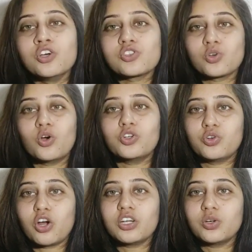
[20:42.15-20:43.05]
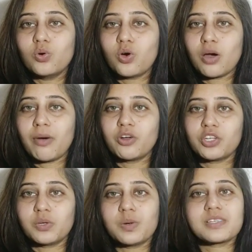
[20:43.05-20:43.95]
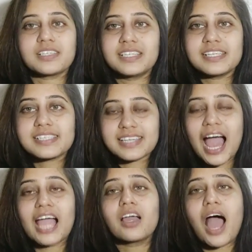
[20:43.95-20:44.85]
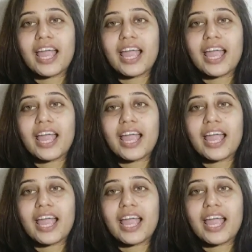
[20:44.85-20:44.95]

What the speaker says: So do not go about university's tag.